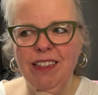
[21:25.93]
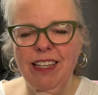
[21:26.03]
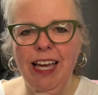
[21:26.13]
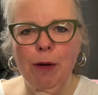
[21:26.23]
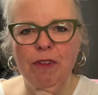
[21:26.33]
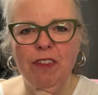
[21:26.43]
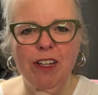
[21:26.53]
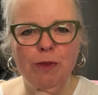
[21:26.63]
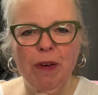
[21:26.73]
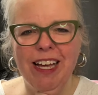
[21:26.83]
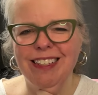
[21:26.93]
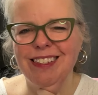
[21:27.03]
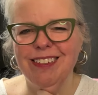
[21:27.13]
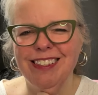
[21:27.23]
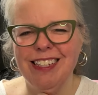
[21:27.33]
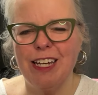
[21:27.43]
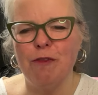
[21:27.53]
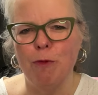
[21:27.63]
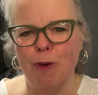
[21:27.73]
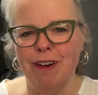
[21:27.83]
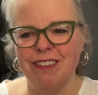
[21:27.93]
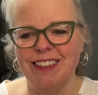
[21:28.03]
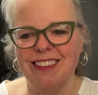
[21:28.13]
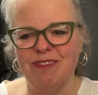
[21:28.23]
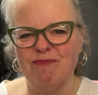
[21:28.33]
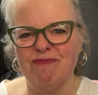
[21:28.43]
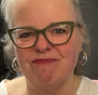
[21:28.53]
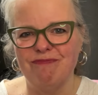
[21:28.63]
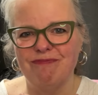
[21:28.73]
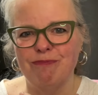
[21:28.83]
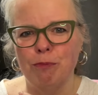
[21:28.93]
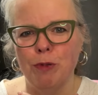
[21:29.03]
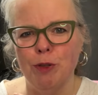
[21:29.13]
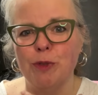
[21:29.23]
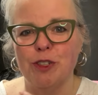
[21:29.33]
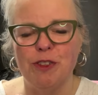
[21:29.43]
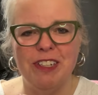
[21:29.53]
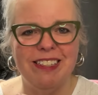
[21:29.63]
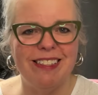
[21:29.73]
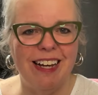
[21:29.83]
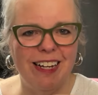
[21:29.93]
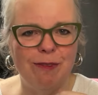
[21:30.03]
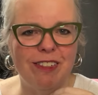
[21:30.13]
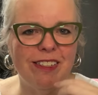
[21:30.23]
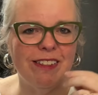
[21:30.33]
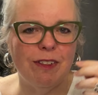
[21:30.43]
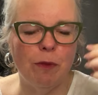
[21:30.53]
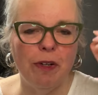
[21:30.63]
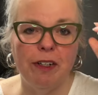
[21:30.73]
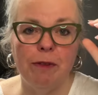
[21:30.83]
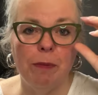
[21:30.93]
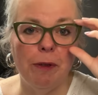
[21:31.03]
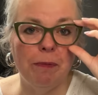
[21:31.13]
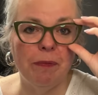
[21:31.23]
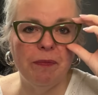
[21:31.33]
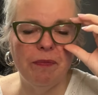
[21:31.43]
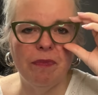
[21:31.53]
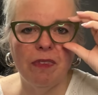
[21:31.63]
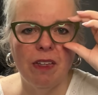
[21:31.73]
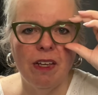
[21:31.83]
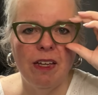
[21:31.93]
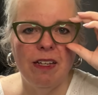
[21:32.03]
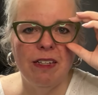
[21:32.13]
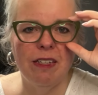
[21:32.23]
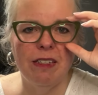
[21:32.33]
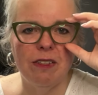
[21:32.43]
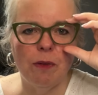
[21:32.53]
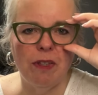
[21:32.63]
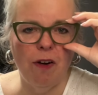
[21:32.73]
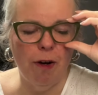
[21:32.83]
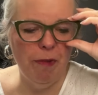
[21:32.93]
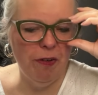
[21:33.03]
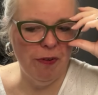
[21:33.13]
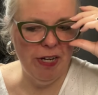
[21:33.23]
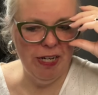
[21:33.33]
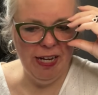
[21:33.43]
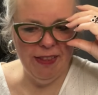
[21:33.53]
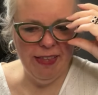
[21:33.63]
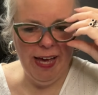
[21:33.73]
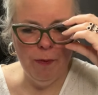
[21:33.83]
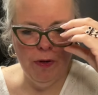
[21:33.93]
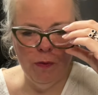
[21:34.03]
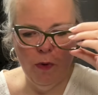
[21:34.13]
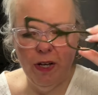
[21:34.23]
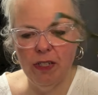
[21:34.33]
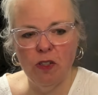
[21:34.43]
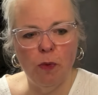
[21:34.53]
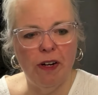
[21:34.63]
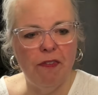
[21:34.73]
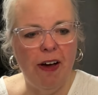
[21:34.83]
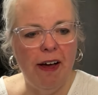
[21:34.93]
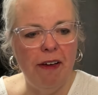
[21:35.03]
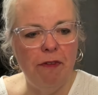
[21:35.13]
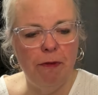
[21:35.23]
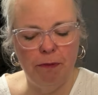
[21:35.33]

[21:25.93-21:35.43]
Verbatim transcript: camouflage pants. It's kind of more on the bluish green side, which is a little weird, but so the army green, and that one was 25.